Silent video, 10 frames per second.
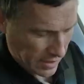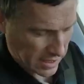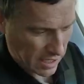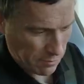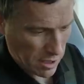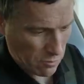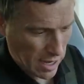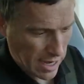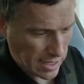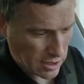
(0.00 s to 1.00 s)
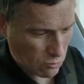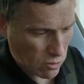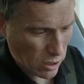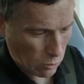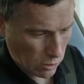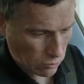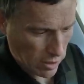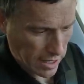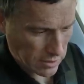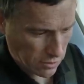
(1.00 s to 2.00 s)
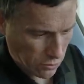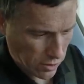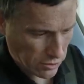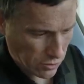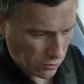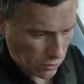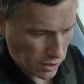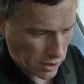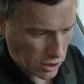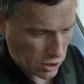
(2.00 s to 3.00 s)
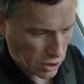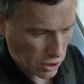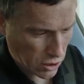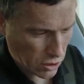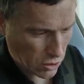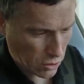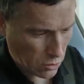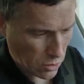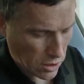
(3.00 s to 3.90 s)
That's given me a range, a real world range of 342.